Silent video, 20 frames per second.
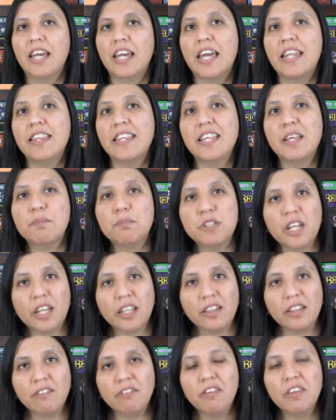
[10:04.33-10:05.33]
And the
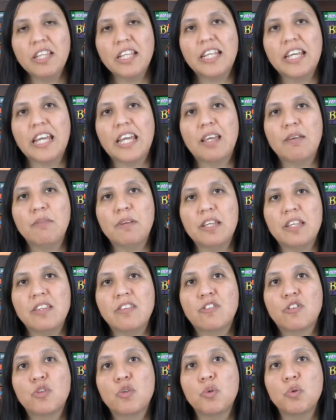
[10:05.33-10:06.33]
objective of the game
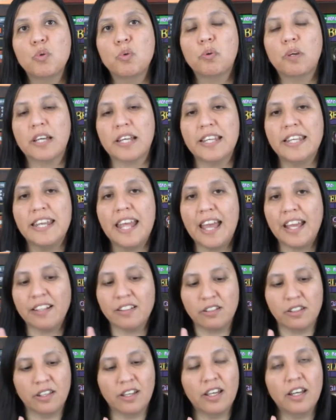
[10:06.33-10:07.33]
is to
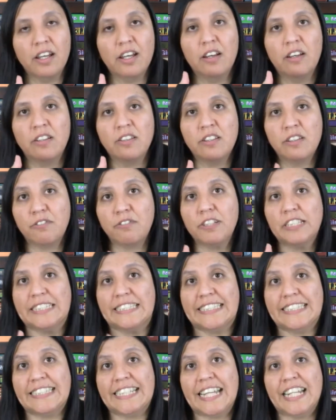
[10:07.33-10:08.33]
connect different
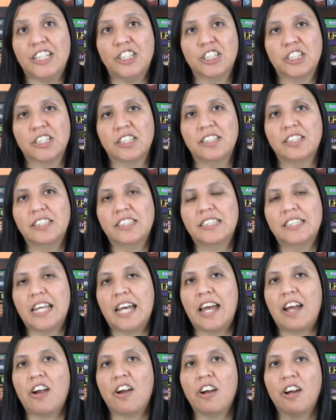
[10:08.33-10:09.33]
stations
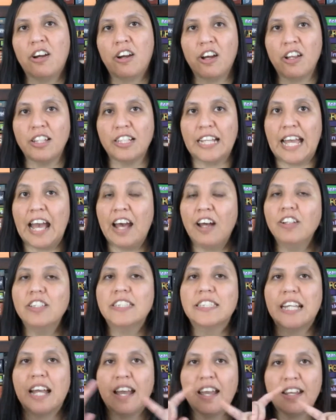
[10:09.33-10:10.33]
that are on the
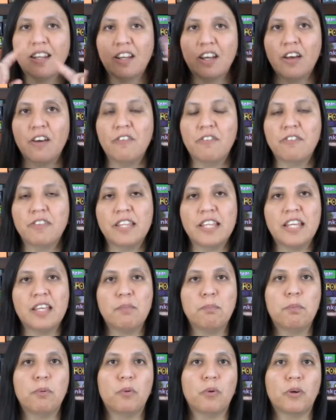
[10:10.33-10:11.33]
outside of the
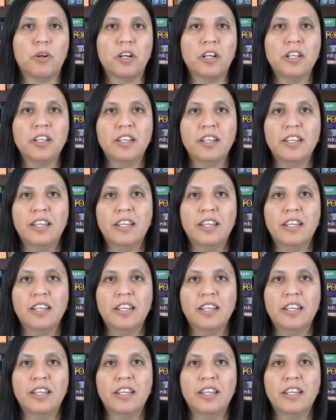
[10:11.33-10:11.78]
board